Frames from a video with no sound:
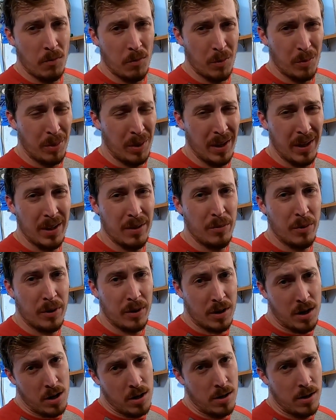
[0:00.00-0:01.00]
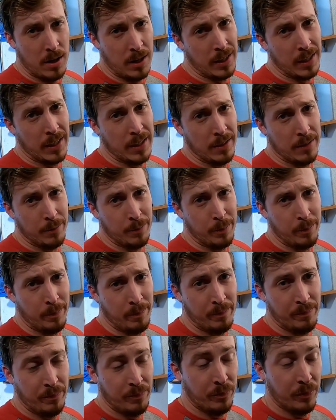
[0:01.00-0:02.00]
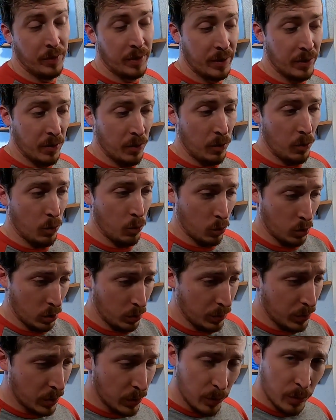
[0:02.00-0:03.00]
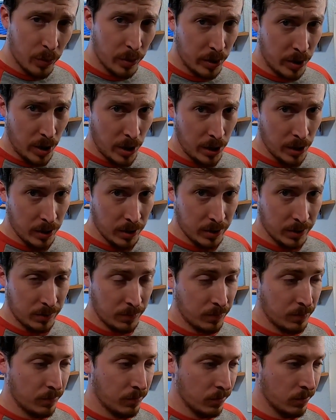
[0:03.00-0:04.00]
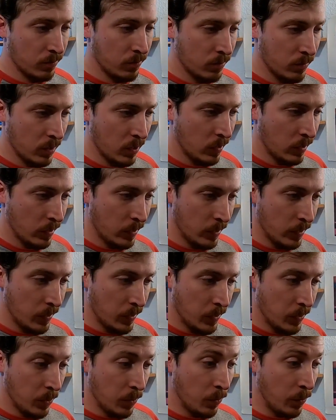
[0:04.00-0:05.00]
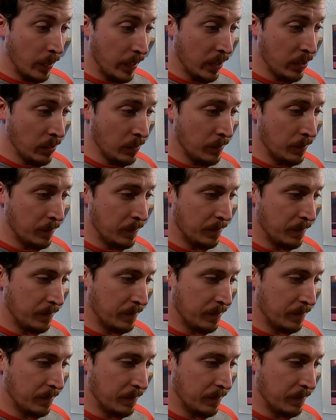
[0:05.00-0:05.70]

We're playing with Kurt again. What are we doing with Kurt? Well,